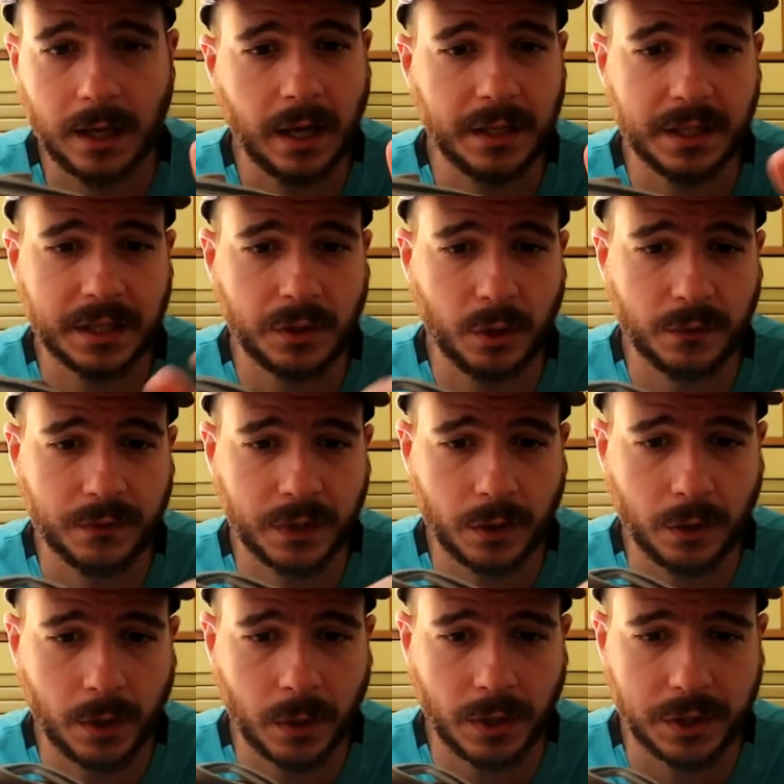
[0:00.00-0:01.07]
I just love the
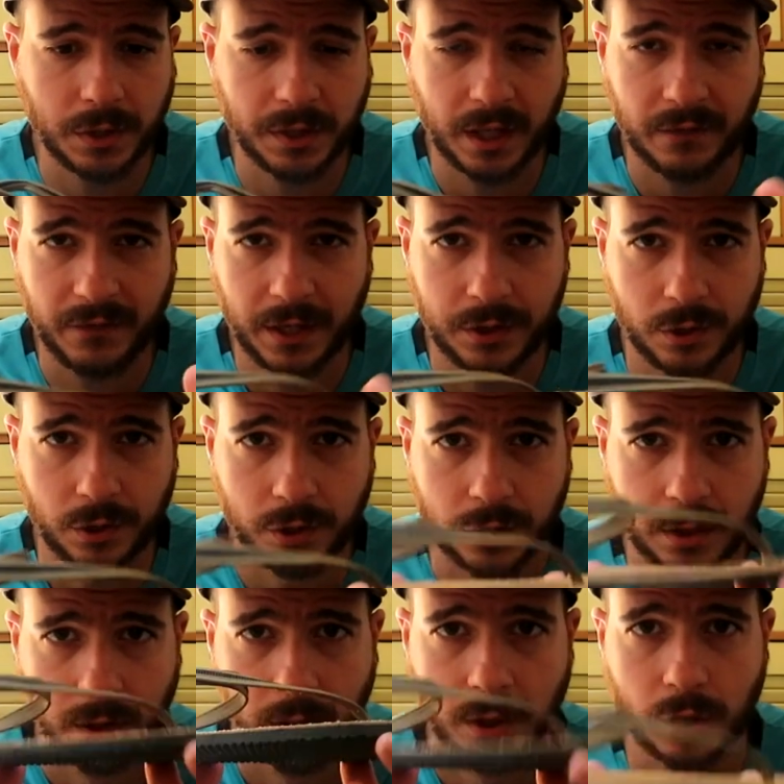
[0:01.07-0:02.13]
colorways on the
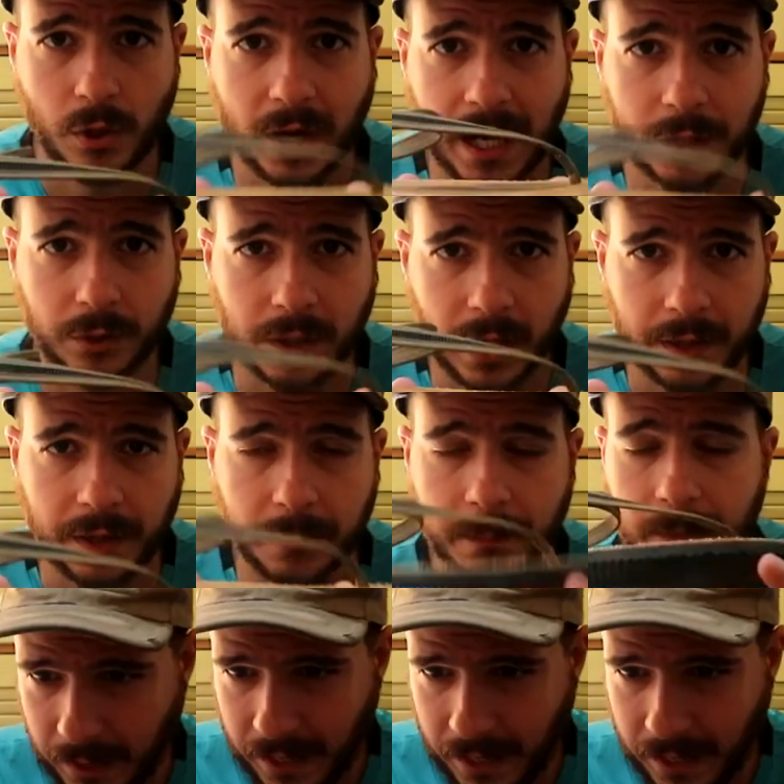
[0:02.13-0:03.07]
adventures, so I had to get them.